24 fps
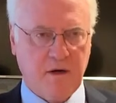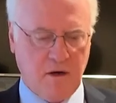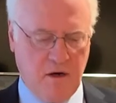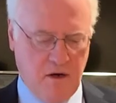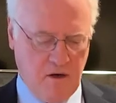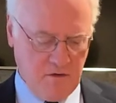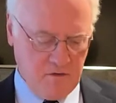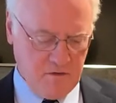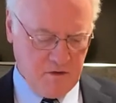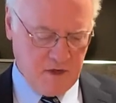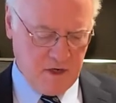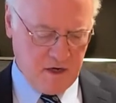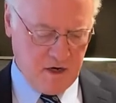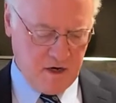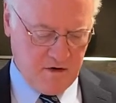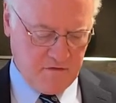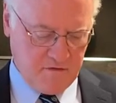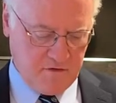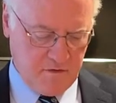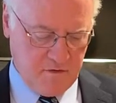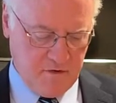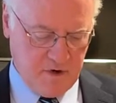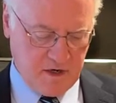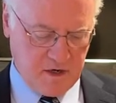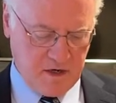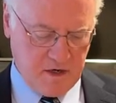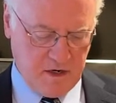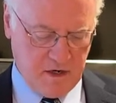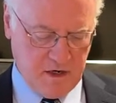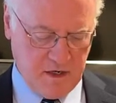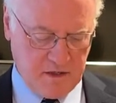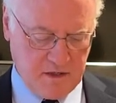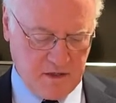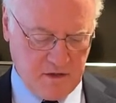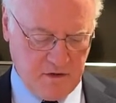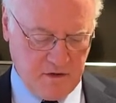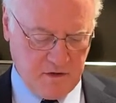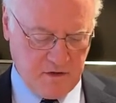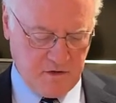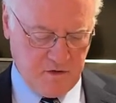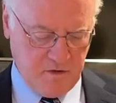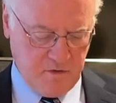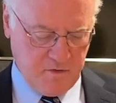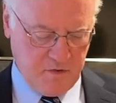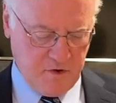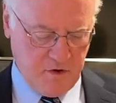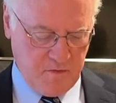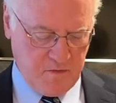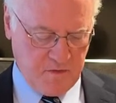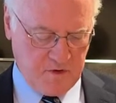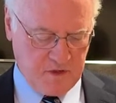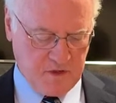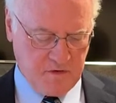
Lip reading: only after recognizing the true purpose